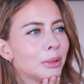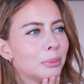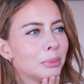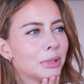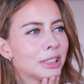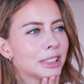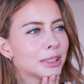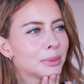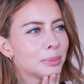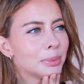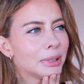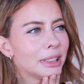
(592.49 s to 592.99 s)

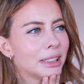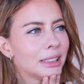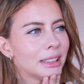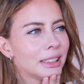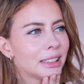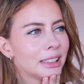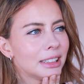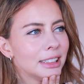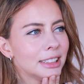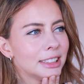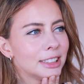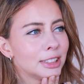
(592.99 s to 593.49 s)
must be
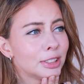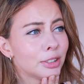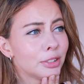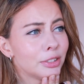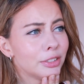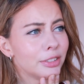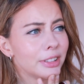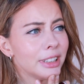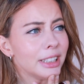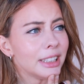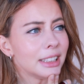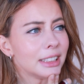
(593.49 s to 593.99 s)
at
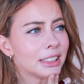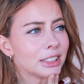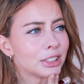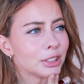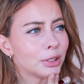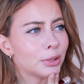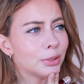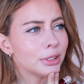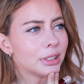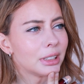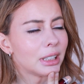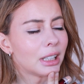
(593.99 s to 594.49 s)
least 3 years
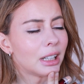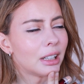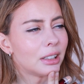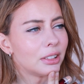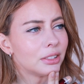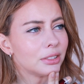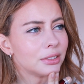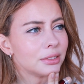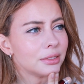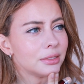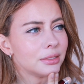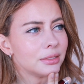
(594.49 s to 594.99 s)
old
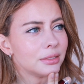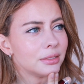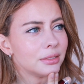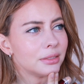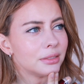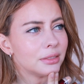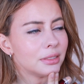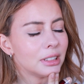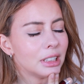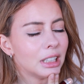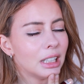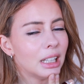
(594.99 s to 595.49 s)
now.
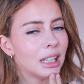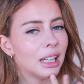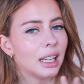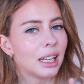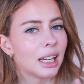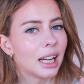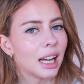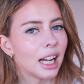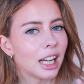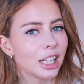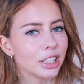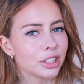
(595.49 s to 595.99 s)

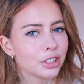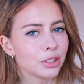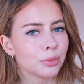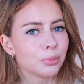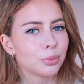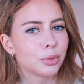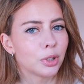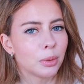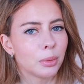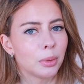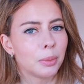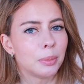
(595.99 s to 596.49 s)
I
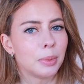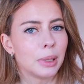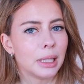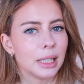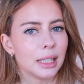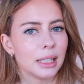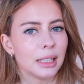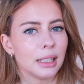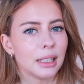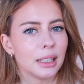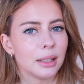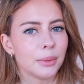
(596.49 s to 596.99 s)
should
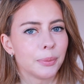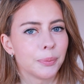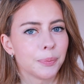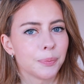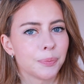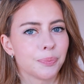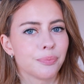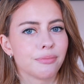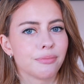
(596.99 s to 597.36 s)
probably